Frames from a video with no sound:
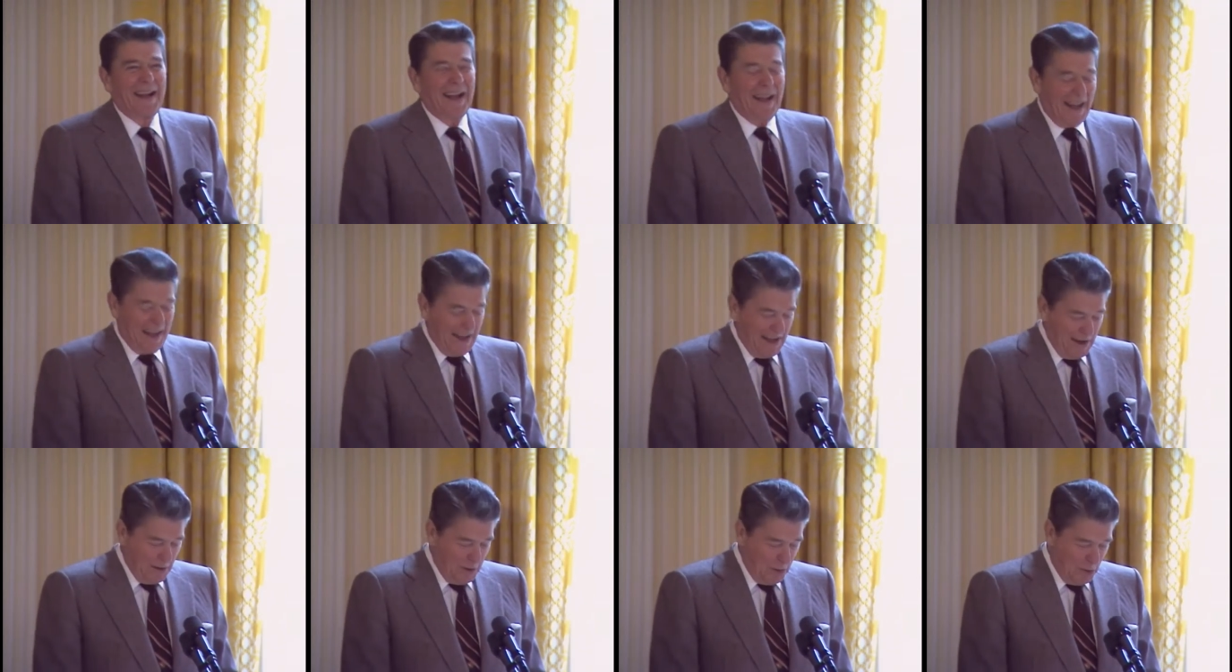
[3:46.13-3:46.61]

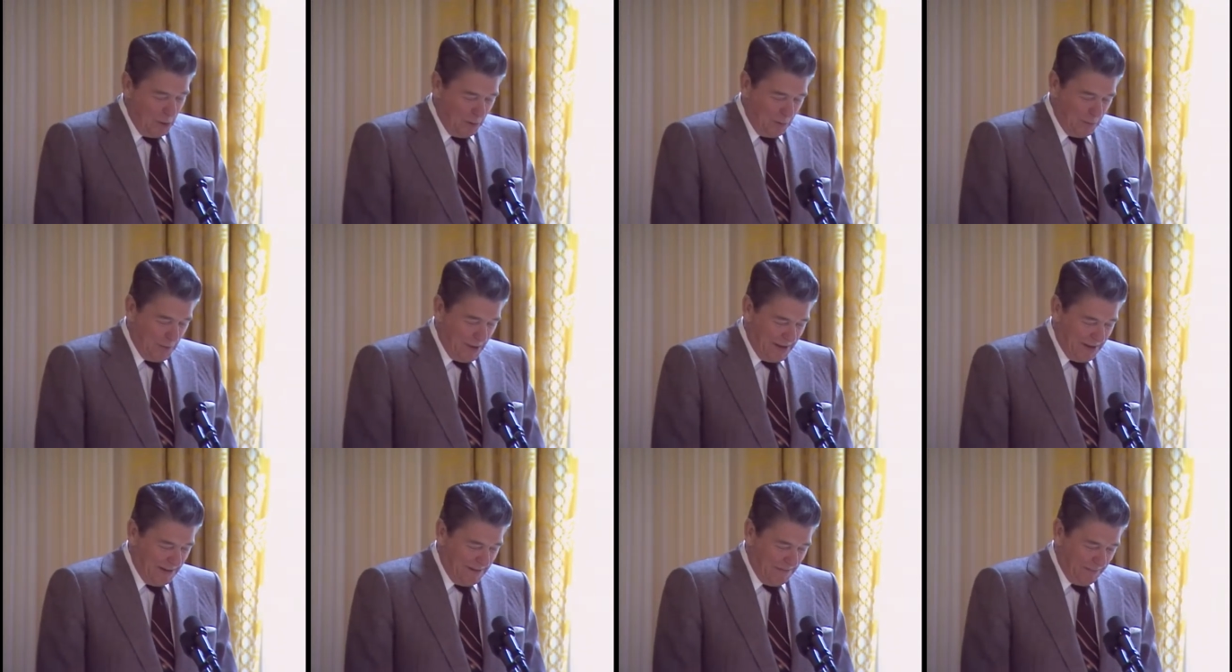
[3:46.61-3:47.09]
I hope
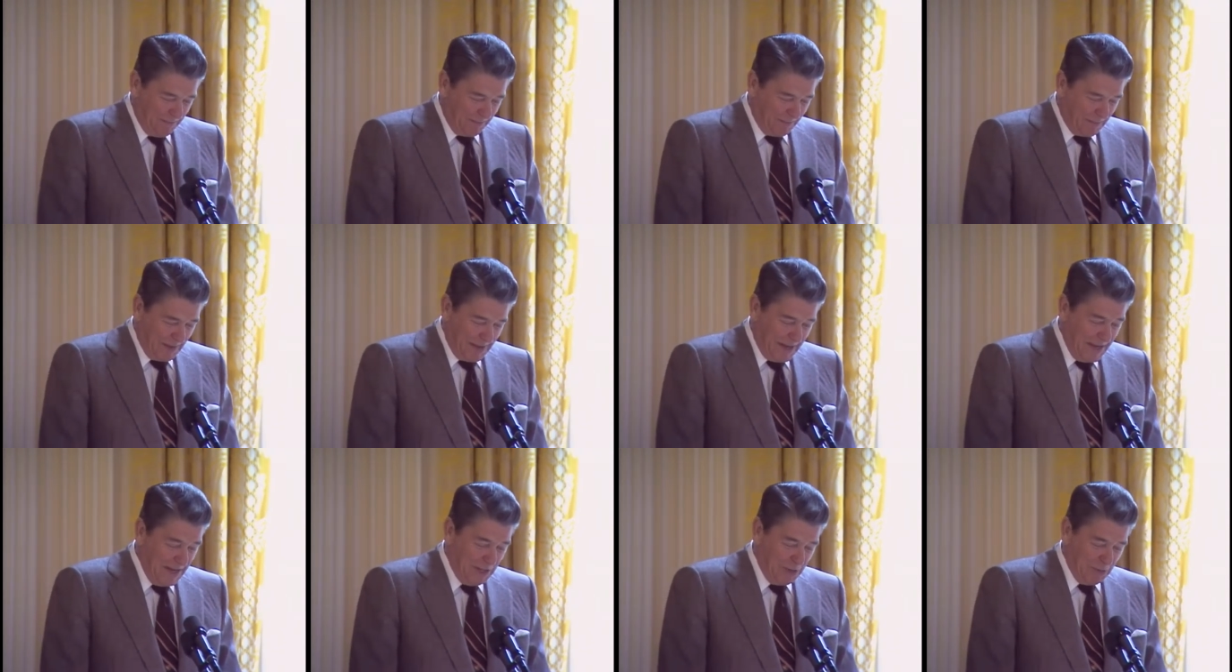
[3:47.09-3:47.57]
that
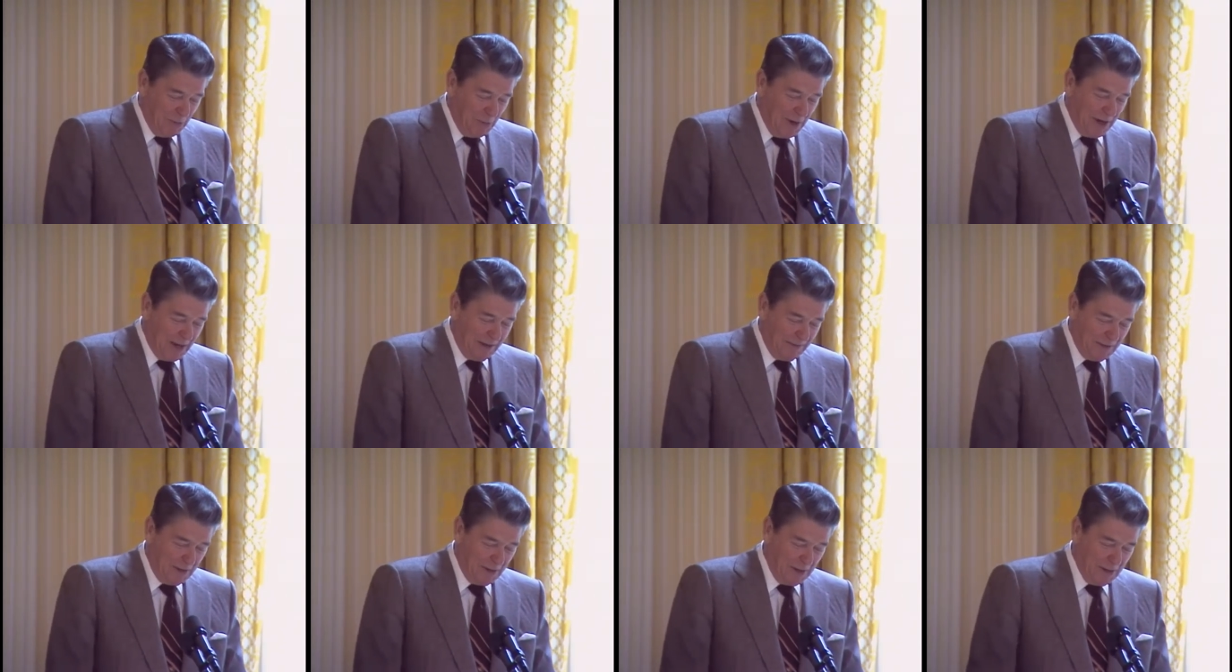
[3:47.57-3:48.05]
each
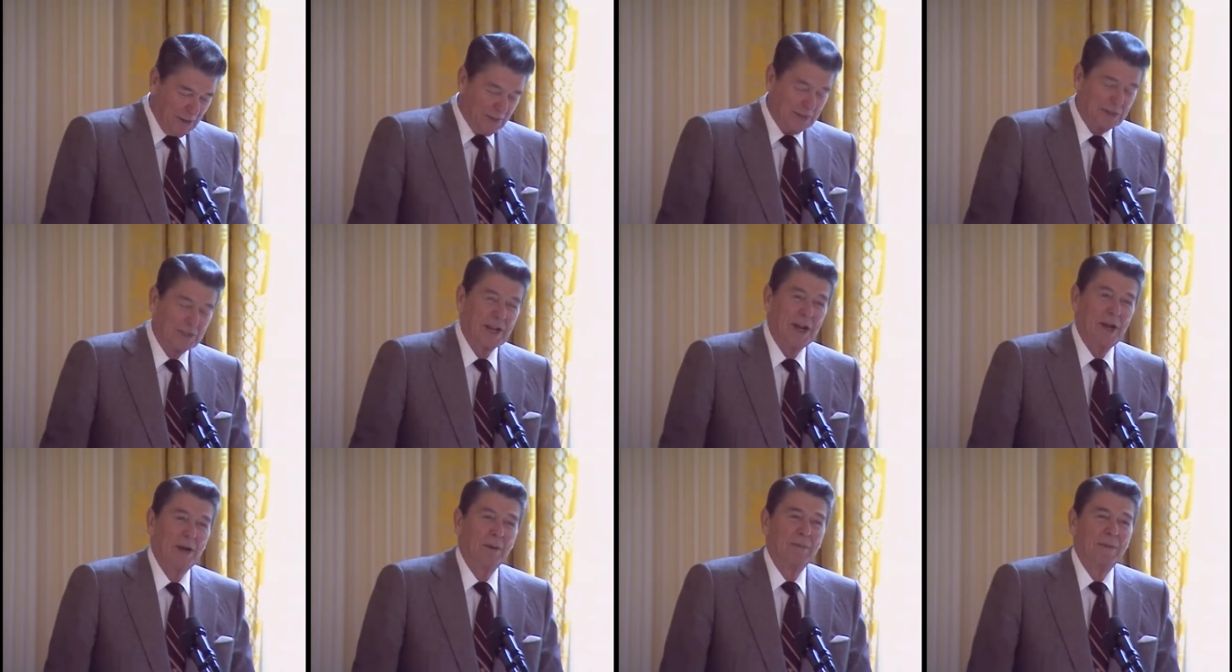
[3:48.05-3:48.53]
one of you
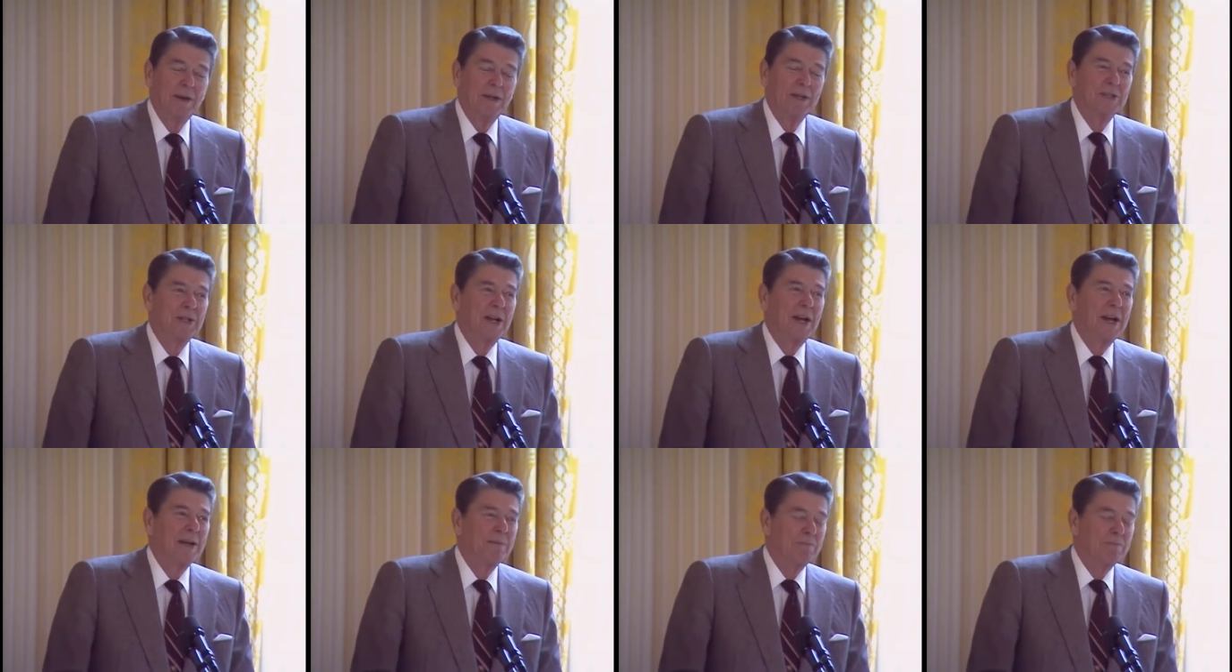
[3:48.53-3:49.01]
knows how much I